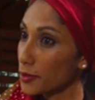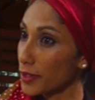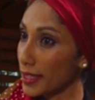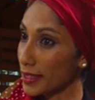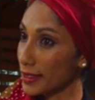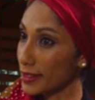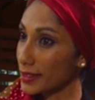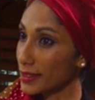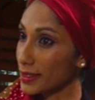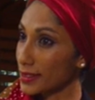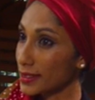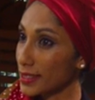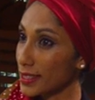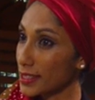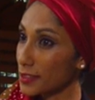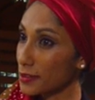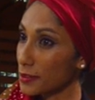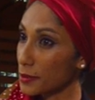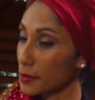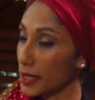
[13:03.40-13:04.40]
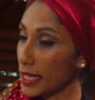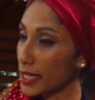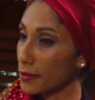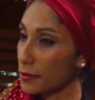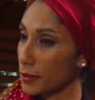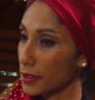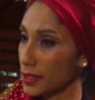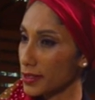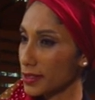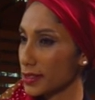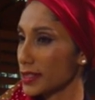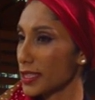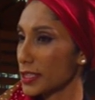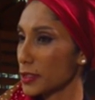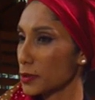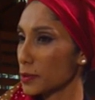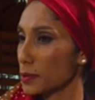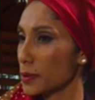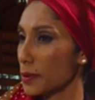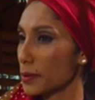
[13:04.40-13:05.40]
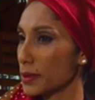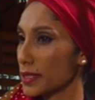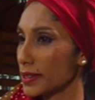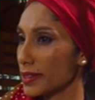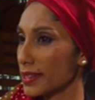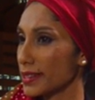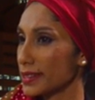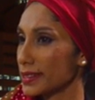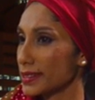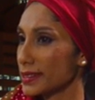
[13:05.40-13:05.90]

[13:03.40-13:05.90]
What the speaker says: ahead in the stage of applying for intellectual property right?